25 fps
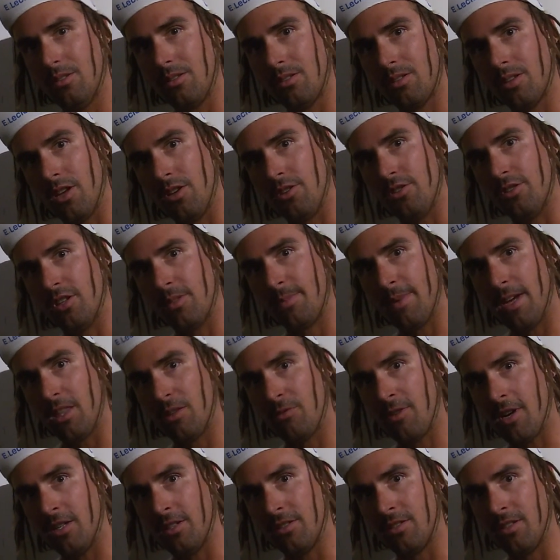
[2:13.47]
So you should expect
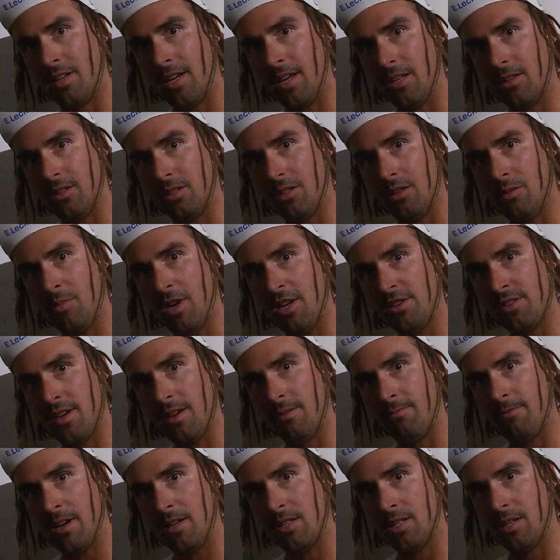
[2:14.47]
the riders to get to
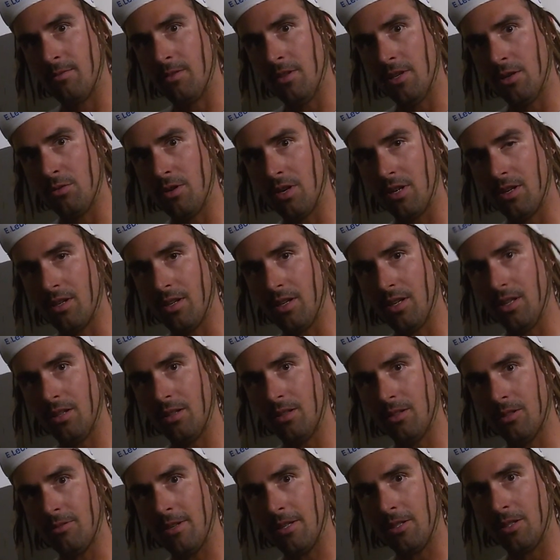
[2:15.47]
Megève relatively
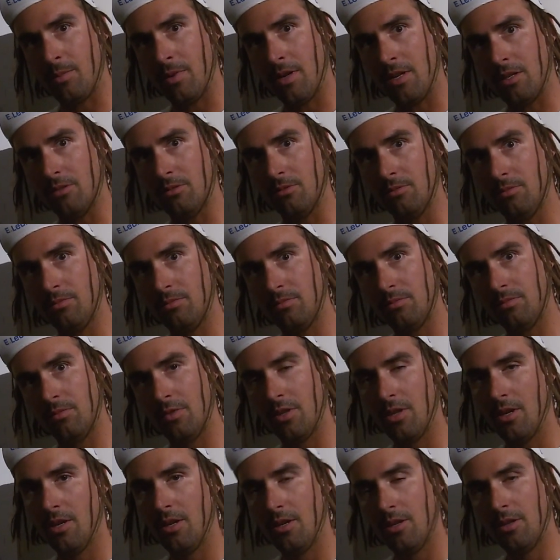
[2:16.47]
quickly, around about
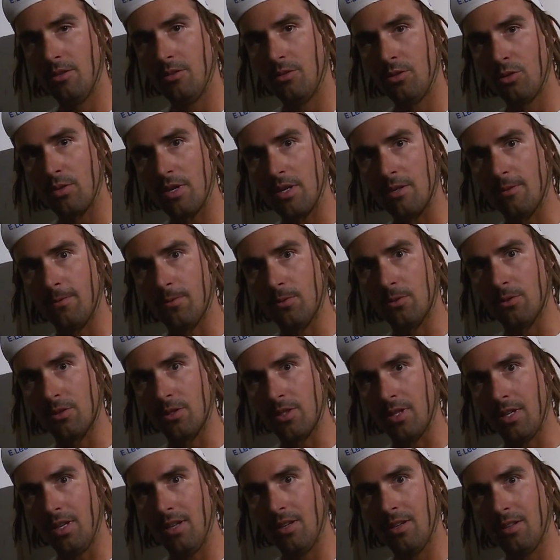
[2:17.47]

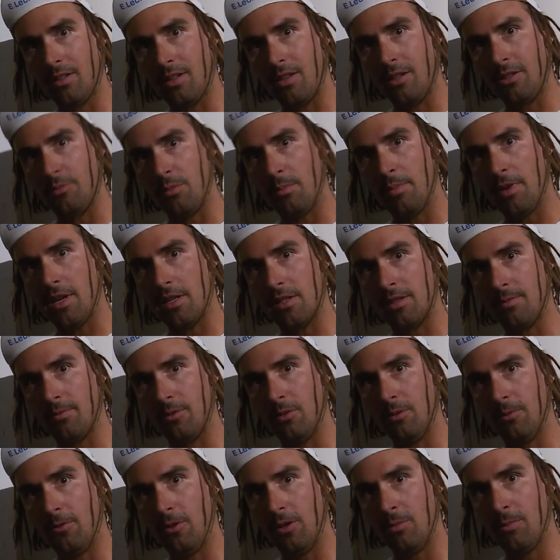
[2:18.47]
12:40. Then they should be passing
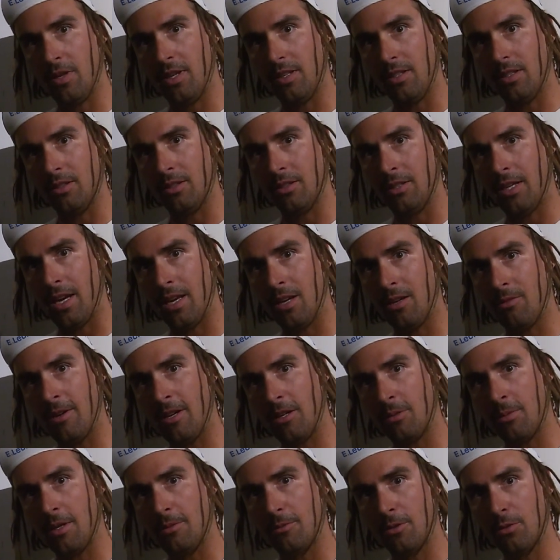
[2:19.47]
through Flumet again
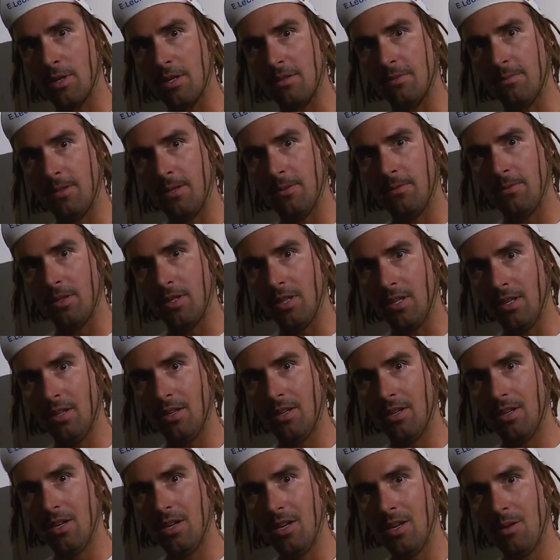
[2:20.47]
around about 12:50
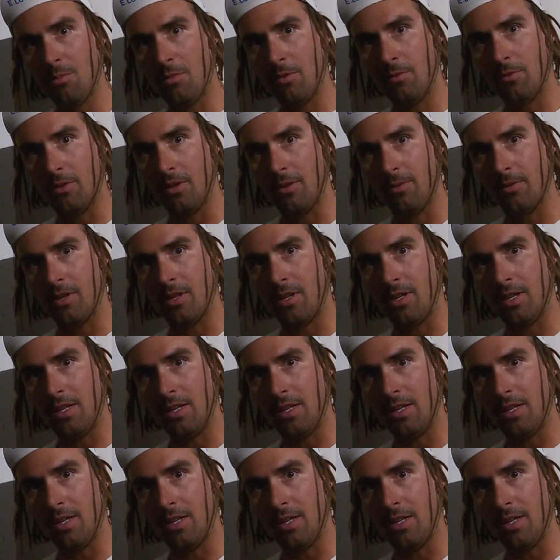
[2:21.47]
before they